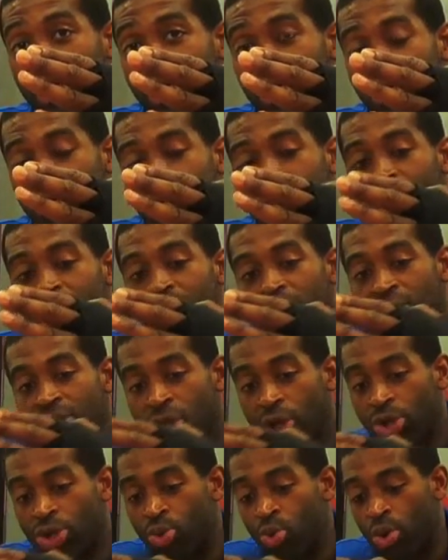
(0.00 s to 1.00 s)
here.
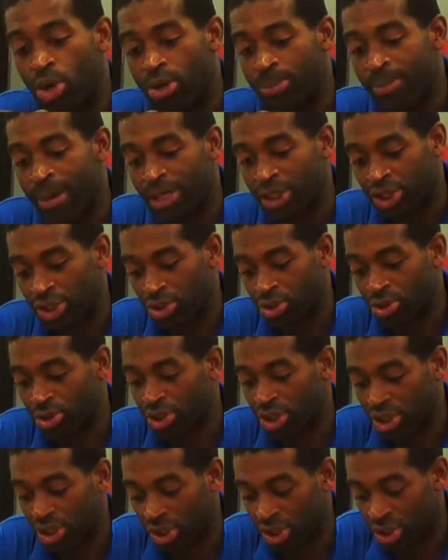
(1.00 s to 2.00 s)
So you want to make sure
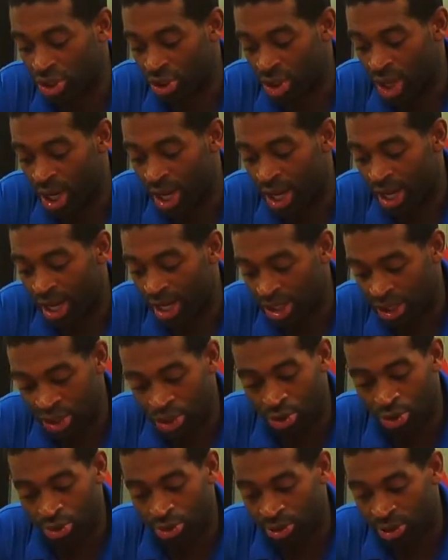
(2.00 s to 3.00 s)
just to
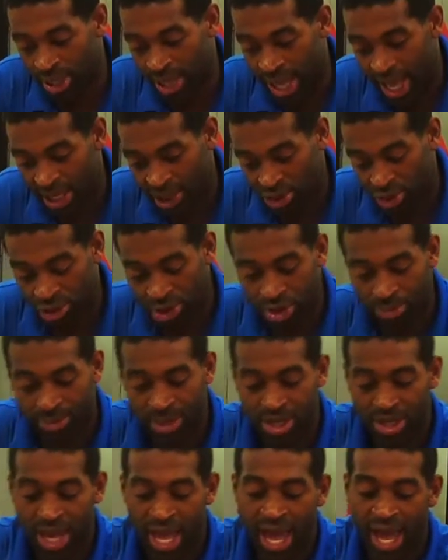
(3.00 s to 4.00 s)
use the extra little
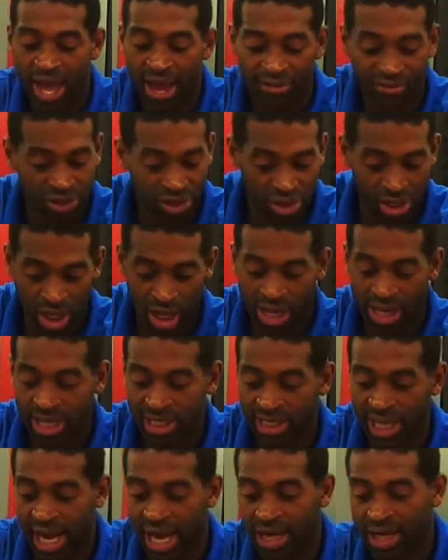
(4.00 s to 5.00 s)
bit you have, just go ahead and
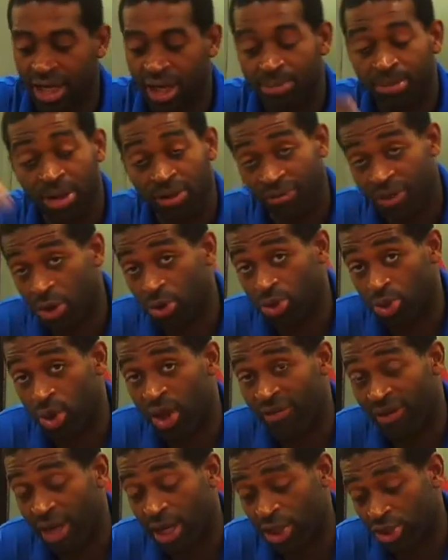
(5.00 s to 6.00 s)
tie it up. But those who
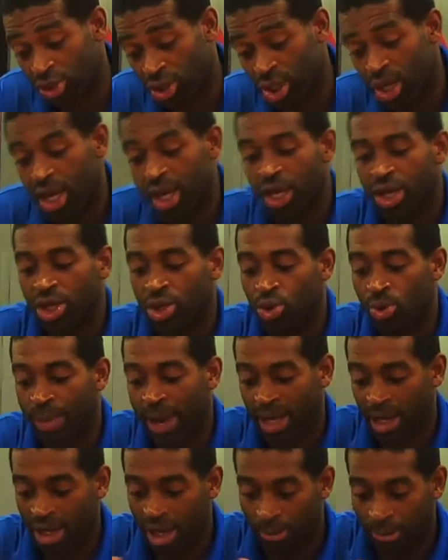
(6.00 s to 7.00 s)
have extra, you will
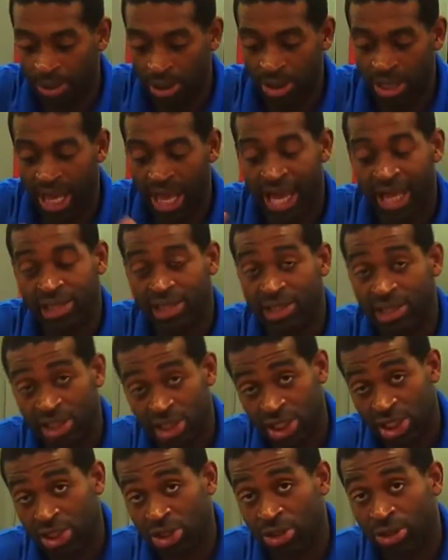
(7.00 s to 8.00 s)
make a couple little X's
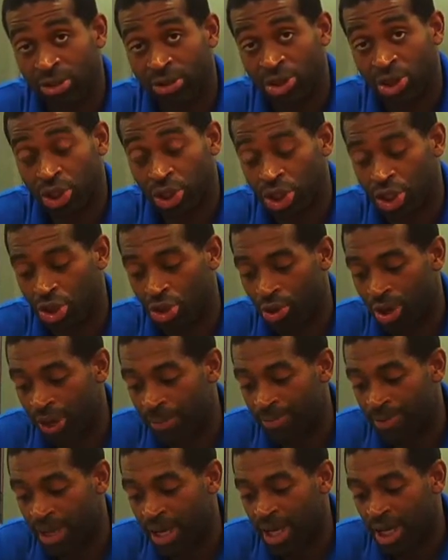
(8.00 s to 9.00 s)
just to secure it.
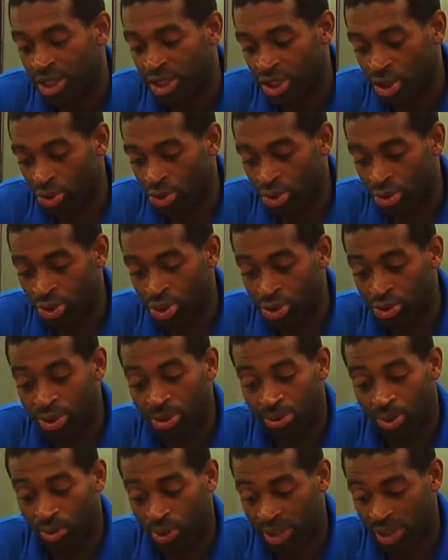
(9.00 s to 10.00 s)
So we're going to use
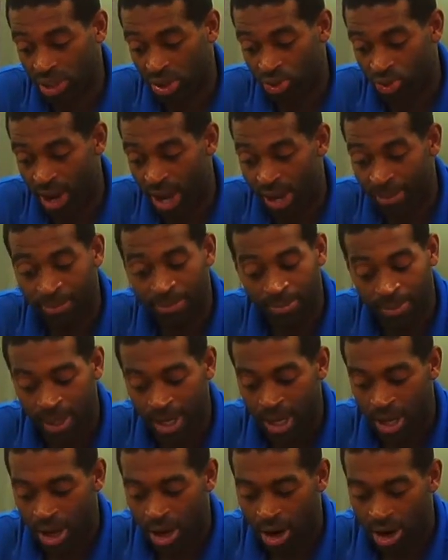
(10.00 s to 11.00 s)
up the rest of the wrap.
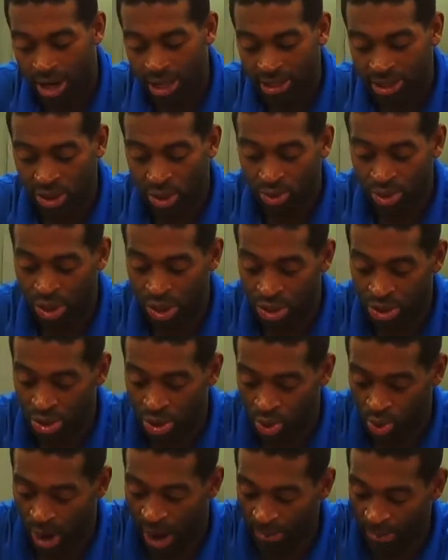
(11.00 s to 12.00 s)
Alright, so then you
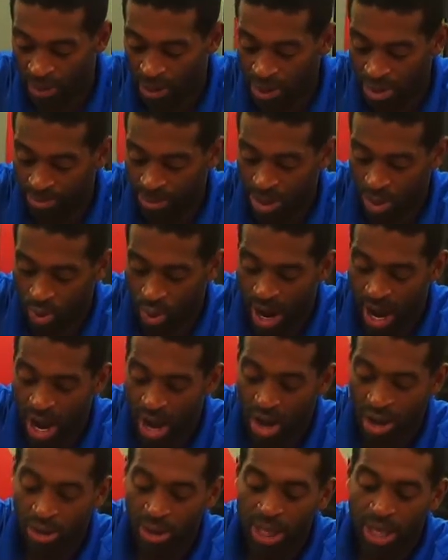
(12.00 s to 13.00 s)
just wrap it a little bit
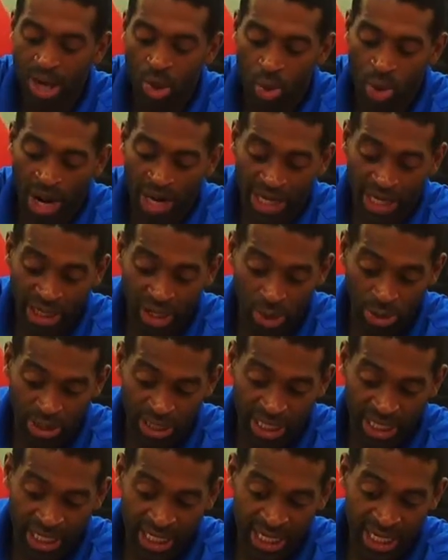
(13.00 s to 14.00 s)
around. When I get close
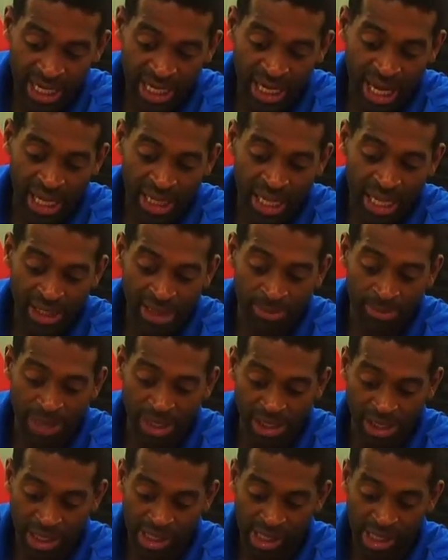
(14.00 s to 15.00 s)
to the end, I like to
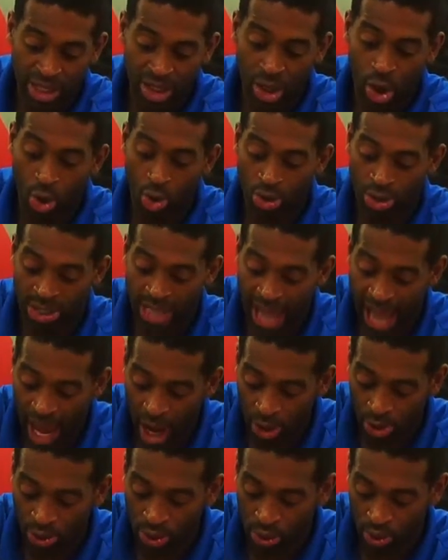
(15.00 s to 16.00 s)
basically go
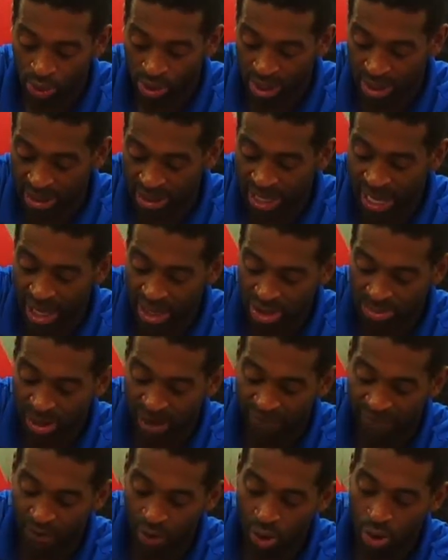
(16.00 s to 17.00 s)
down the wrist, down to
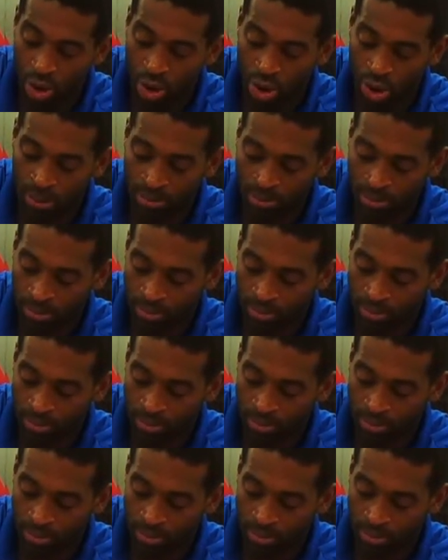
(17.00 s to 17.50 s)
my forearm.